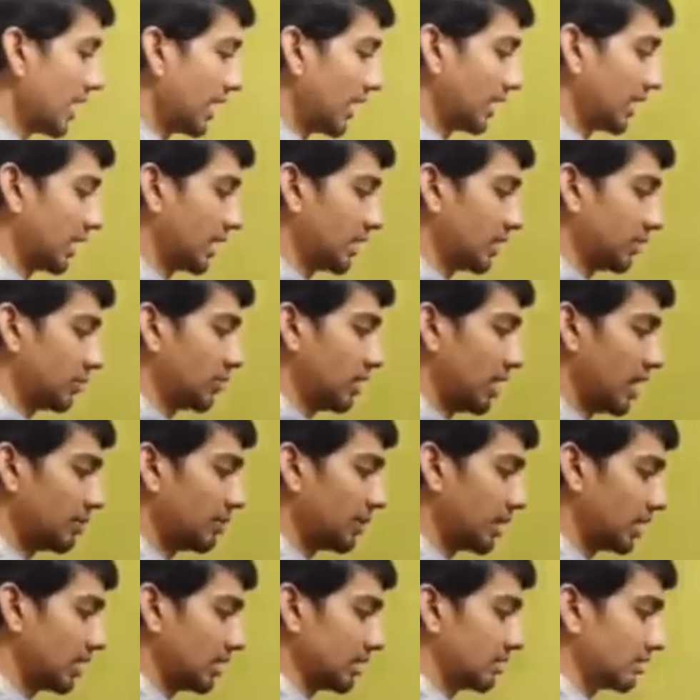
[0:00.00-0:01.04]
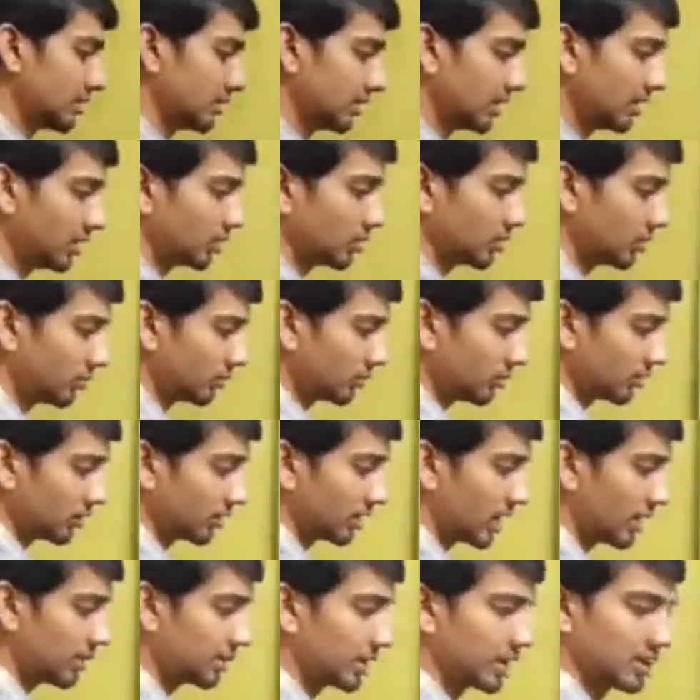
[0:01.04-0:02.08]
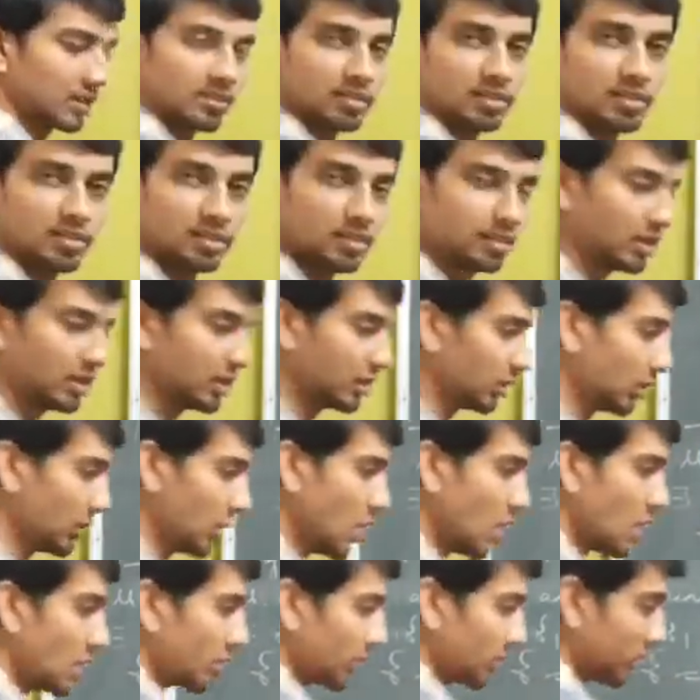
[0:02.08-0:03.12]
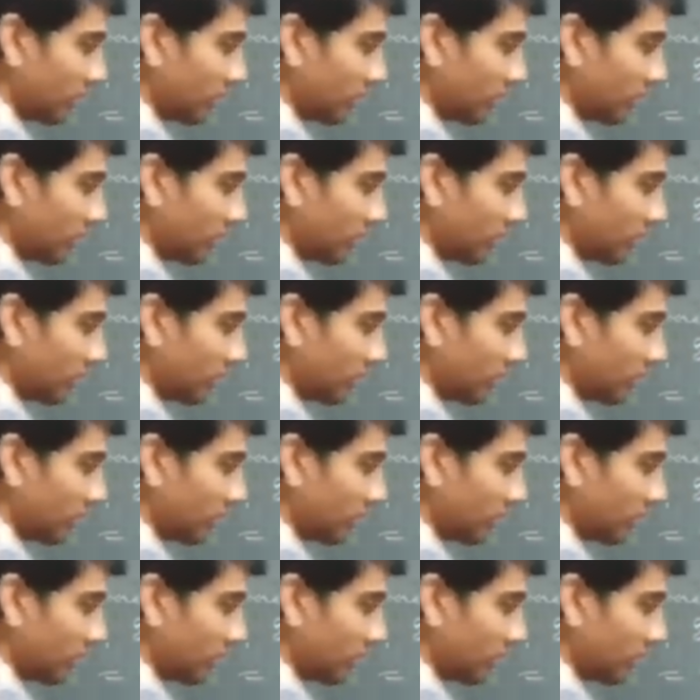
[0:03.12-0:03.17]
Again, if lambda is 0, gamma is 0.